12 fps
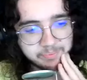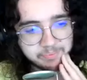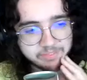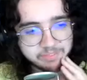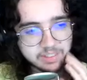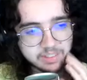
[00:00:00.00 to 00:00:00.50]

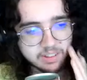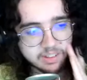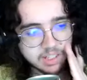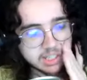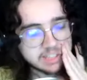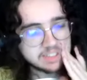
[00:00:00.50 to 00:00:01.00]
So
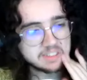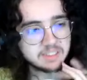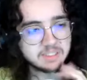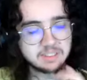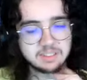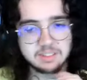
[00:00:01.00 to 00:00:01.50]
outside
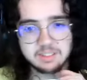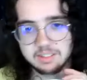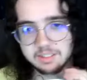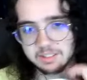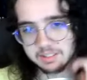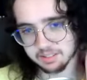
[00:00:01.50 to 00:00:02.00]
of
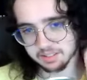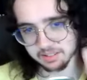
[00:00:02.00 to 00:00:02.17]
Dune